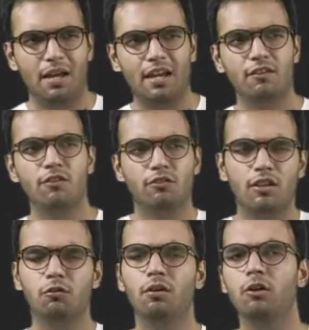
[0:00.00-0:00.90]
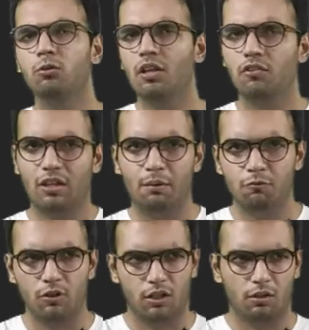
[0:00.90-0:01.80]
my resistance will do the
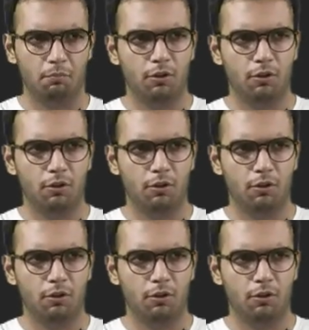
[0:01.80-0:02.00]
same work